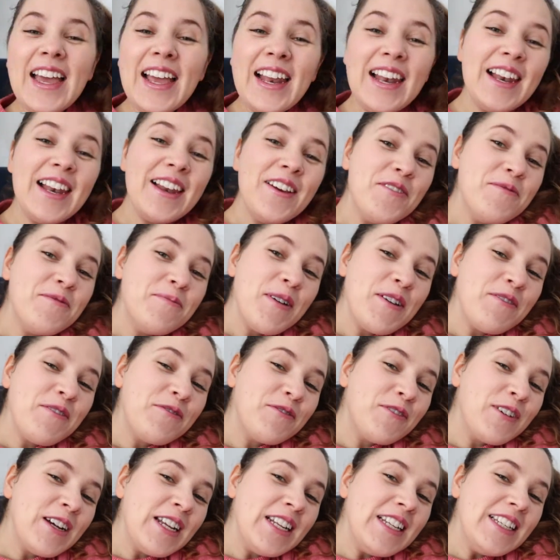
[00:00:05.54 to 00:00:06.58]
Hello my
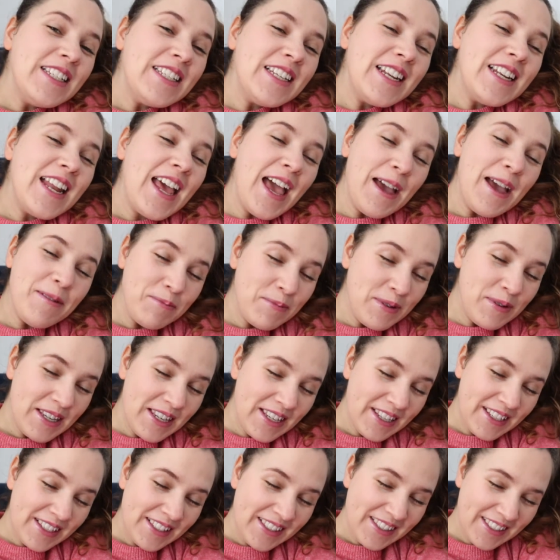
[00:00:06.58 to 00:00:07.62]
friend and
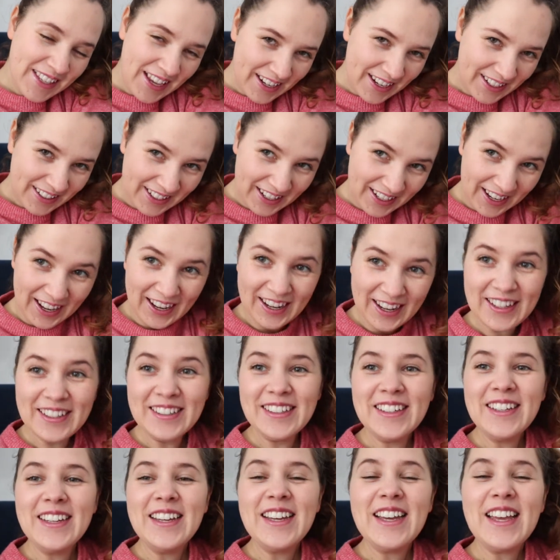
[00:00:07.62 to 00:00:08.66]
happy Saturday.
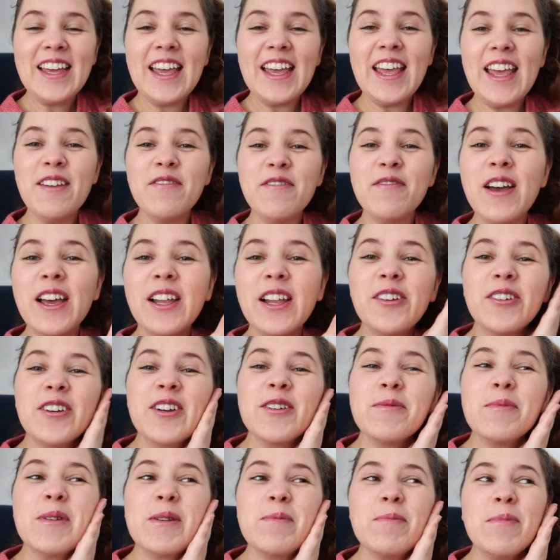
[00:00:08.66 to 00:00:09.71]
If I look a
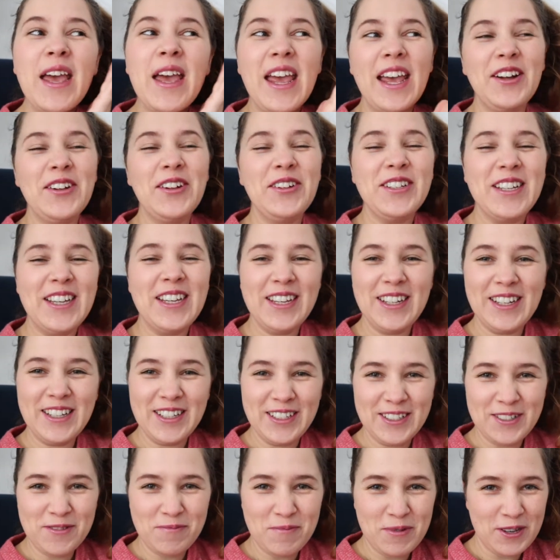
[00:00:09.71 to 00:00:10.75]
bit pale, it
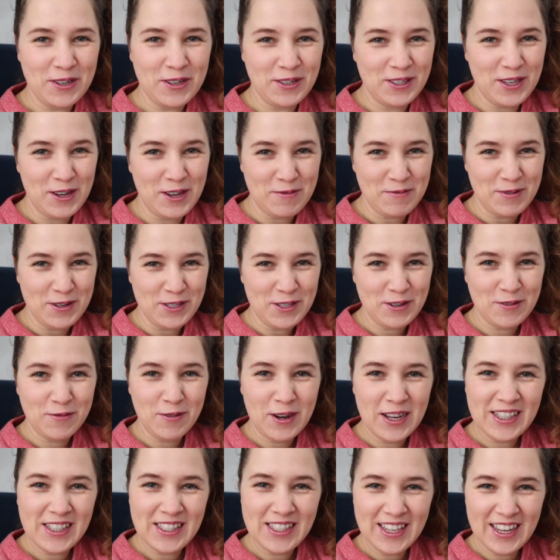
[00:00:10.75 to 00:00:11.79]
is because I was
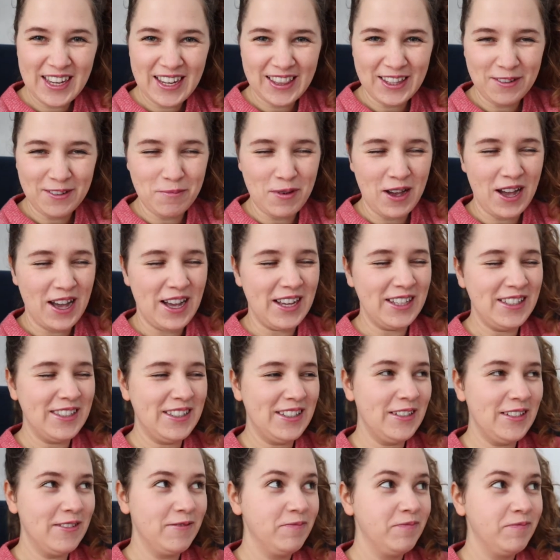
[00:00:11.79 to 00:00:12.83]
quite sick the
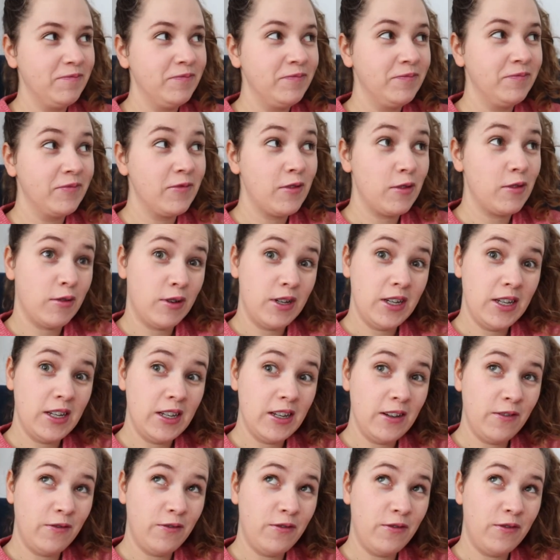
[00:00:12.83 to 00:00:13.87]
past
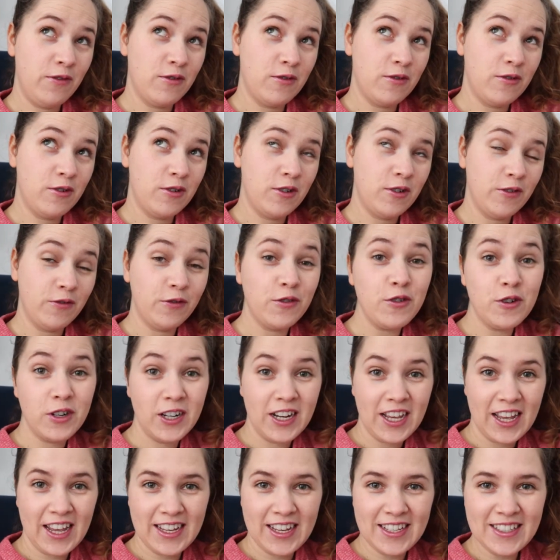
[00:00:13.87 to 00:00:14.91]
three, four, four
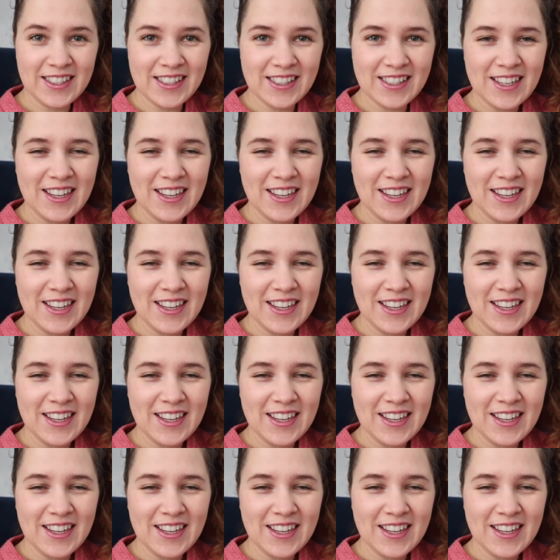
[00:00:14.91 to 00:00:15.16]
days.